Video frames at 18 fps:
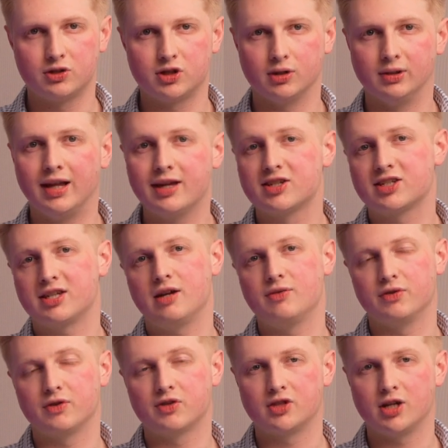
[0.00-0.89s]
So let's say,
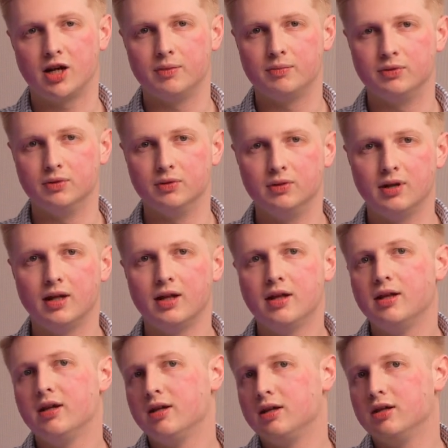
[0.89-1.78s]
for example,
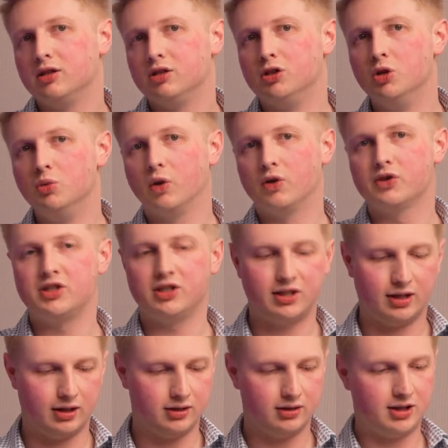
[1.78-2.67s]
you wanted